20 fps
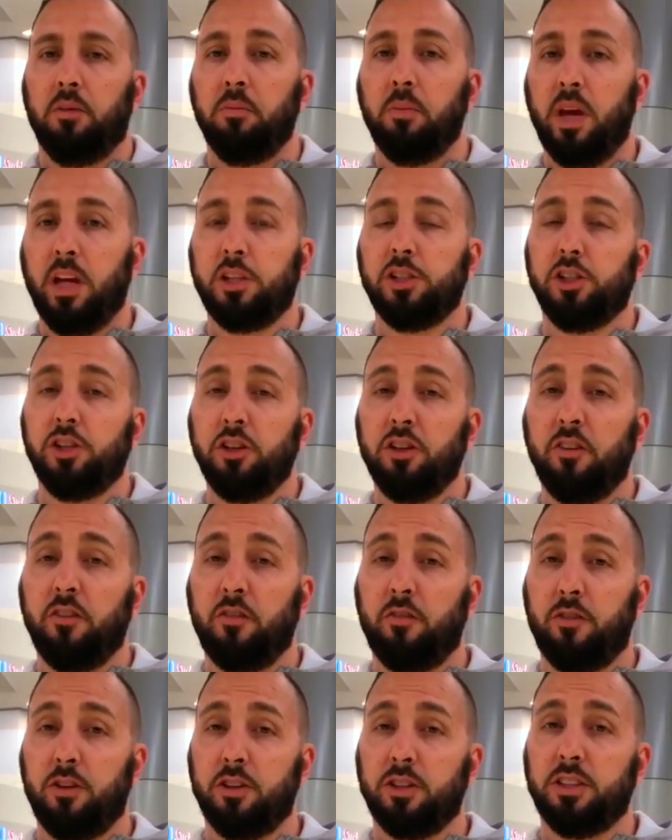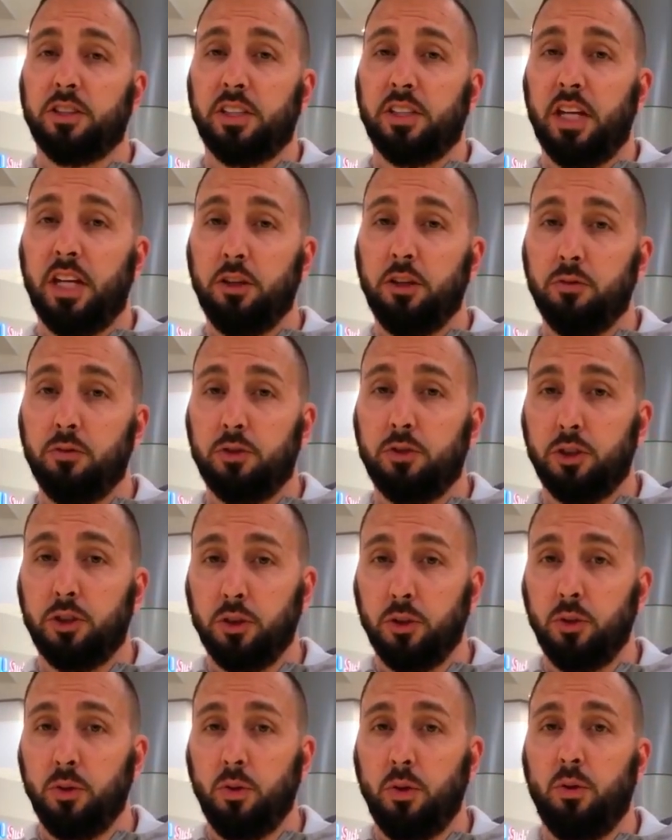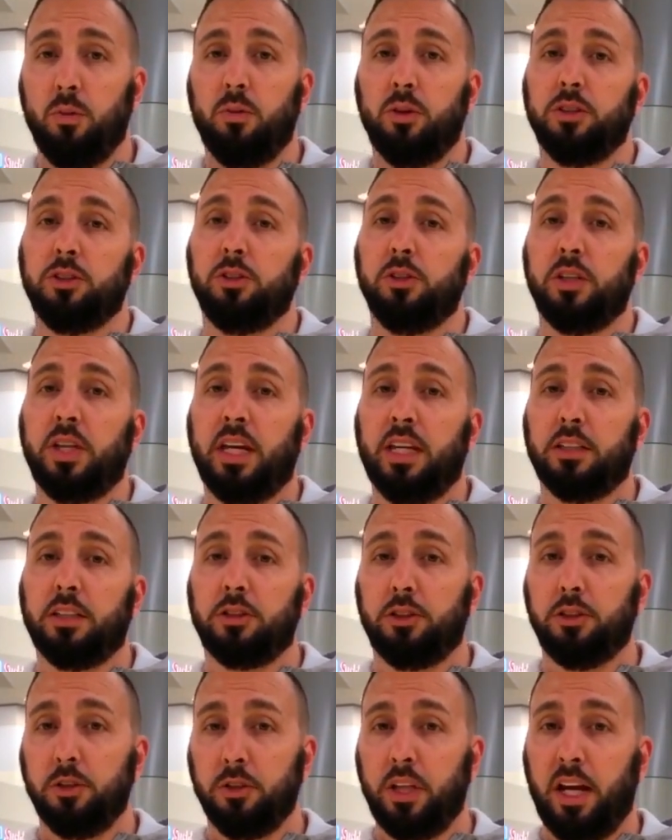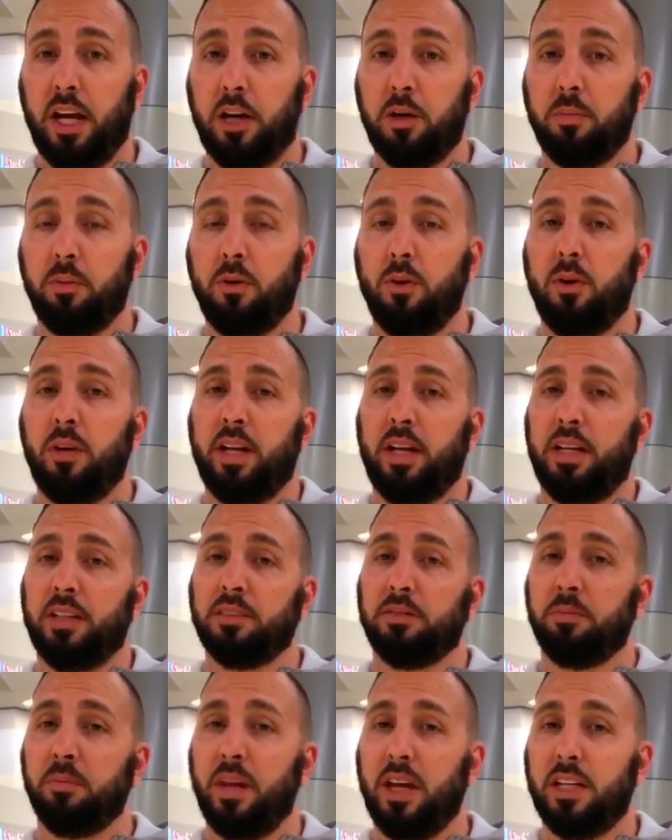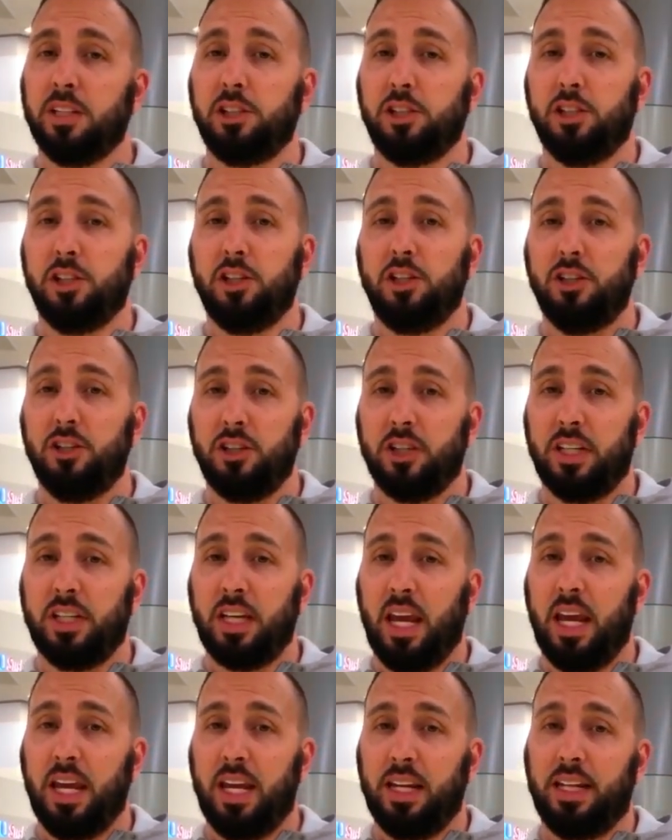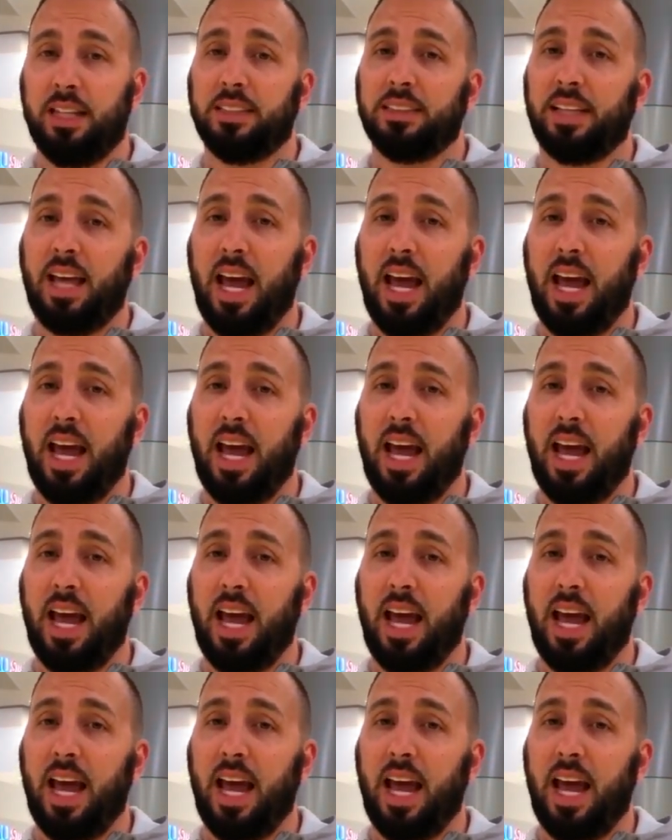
Make sure the first thing you do once you get to the airport is make sure your gate is